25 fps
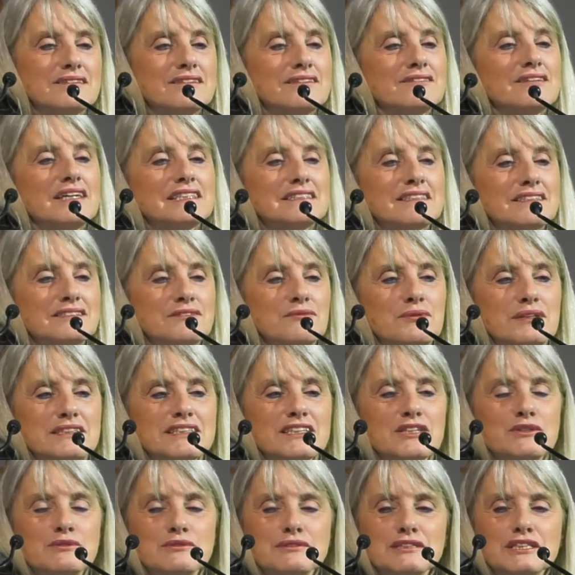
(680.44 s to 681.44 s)
under the weather
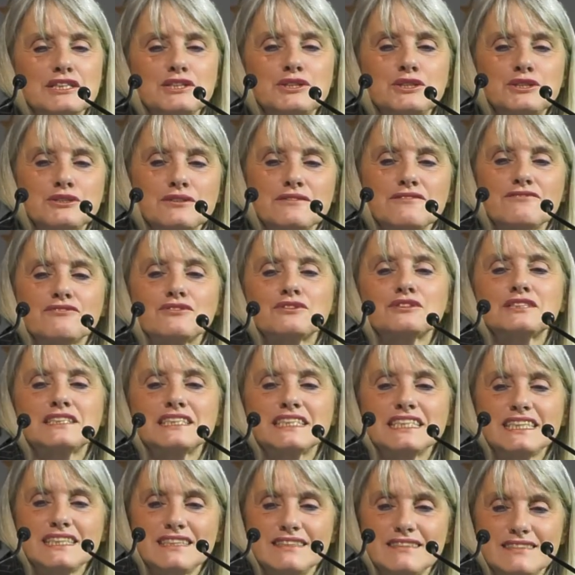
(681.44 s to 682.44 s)
condition for 10
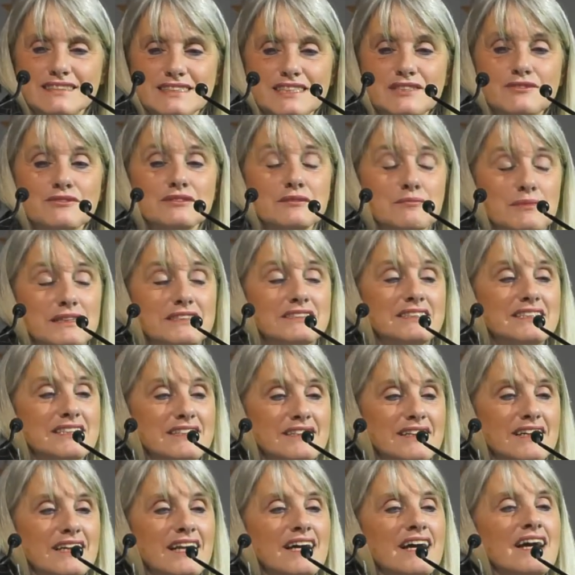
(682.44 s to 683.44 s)
years. So the
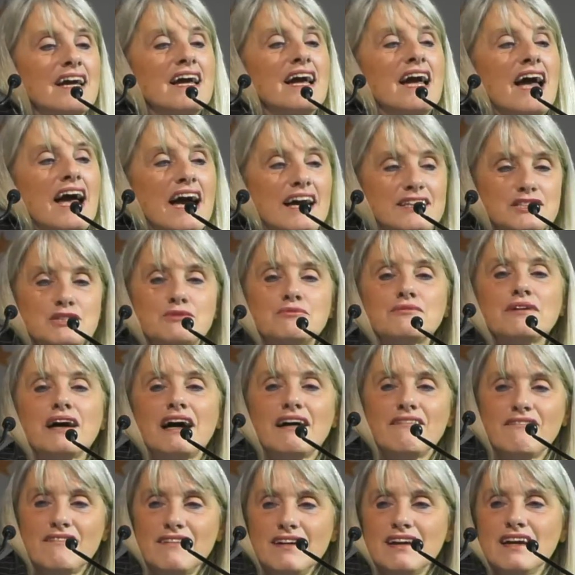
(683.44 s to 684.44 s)
material has to
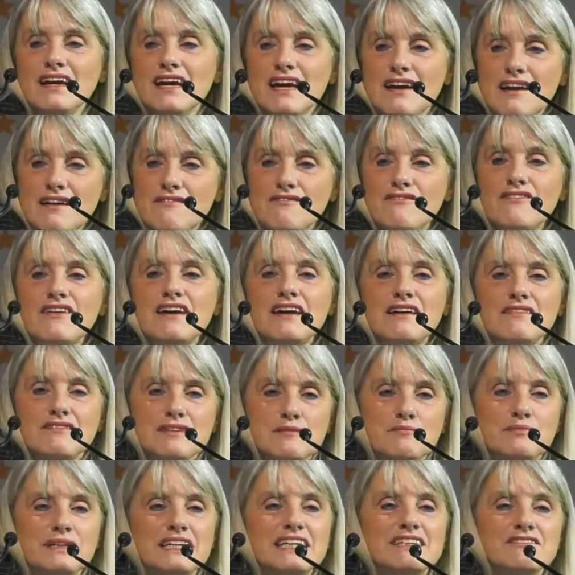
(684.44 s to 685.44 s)
have a very
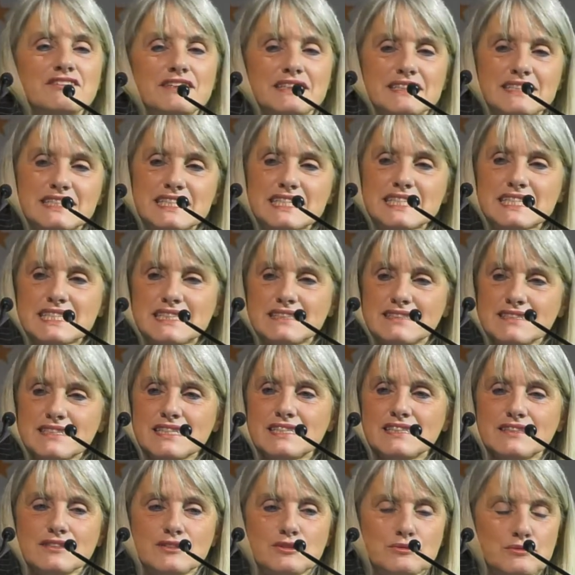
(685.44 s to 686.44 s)
big
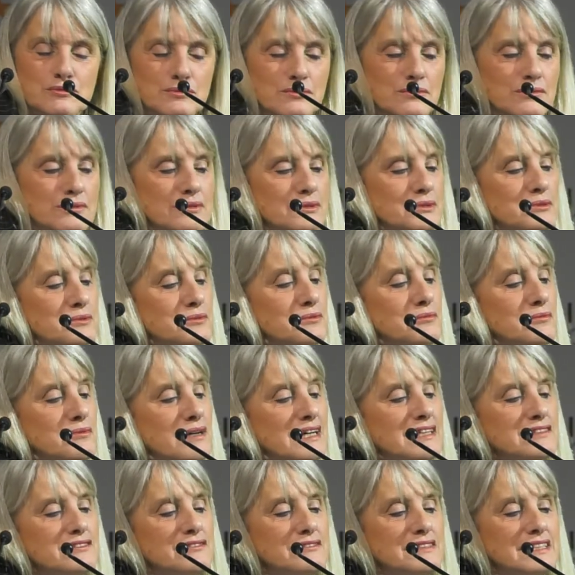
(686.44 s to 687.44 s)
resistance to
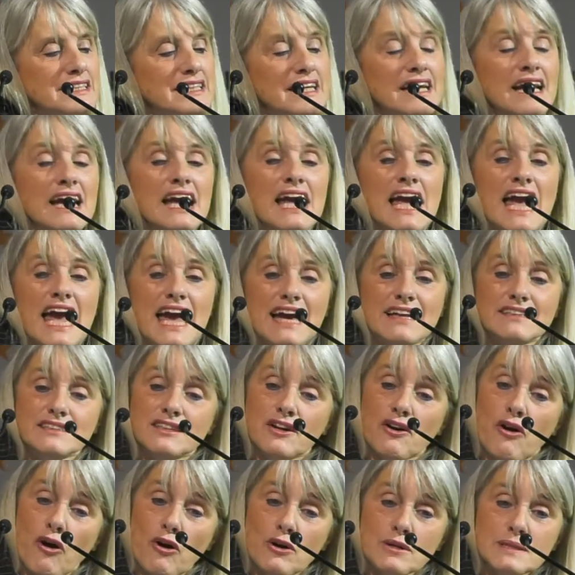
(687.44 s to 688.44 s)
weathering, and
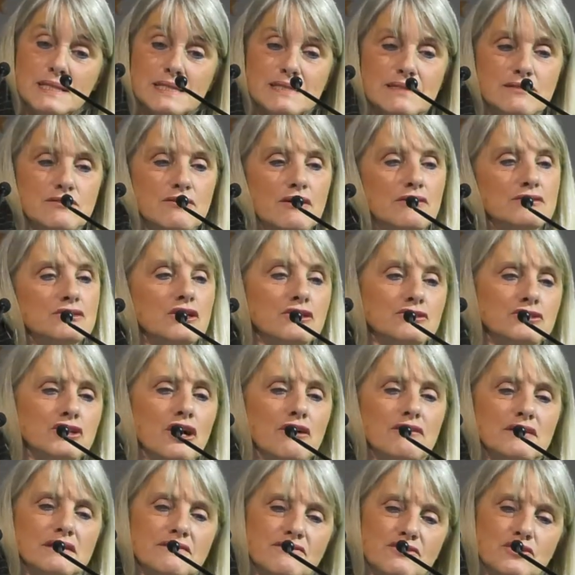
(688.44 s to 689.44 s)
also not
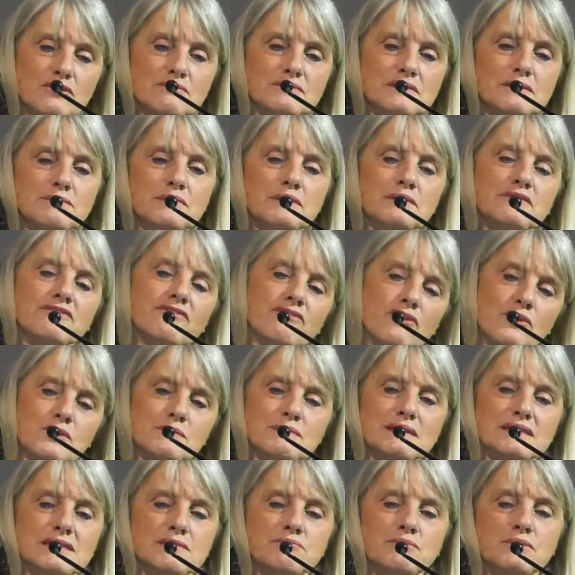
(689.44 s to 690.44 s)
only from the
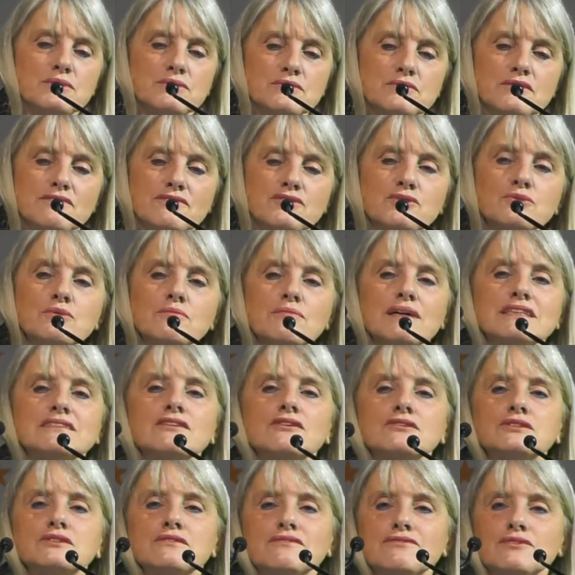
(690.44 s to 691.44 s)
performance point of view, but
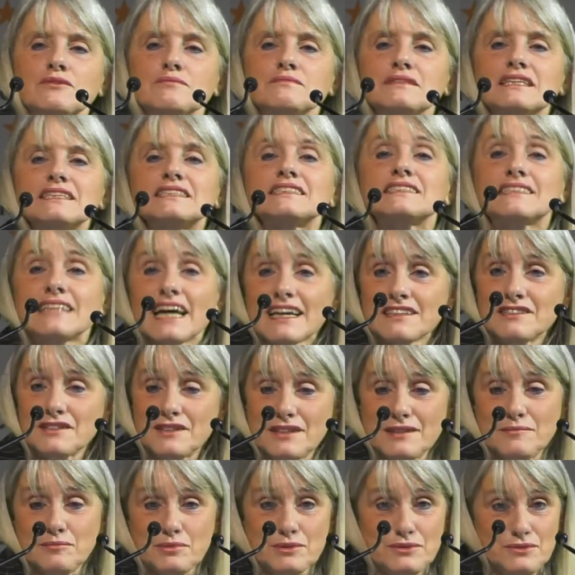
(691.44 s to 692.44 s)
also from the
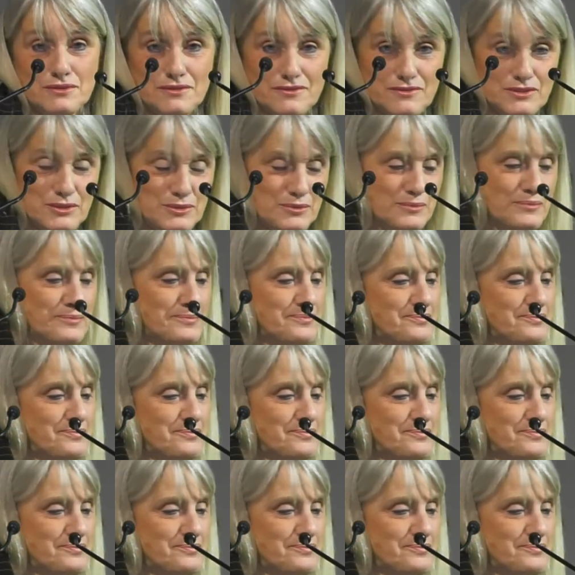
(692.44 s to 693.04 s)
aesthetical point of view.